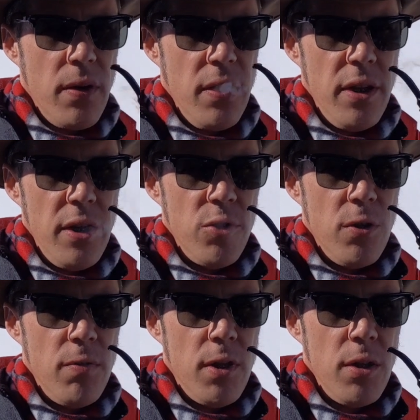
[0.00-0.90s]
And then
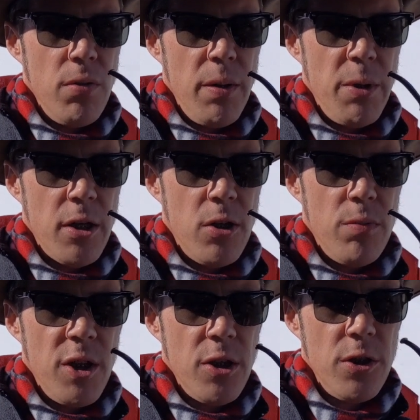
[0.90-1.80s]
drove all the way back
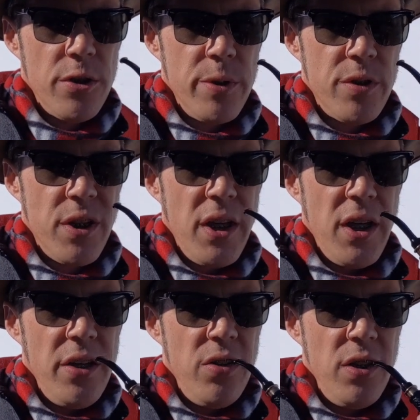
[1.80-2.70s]
home on Christmas Day,
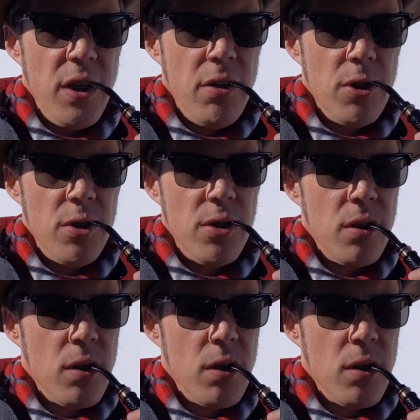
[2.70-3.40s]
18 hours.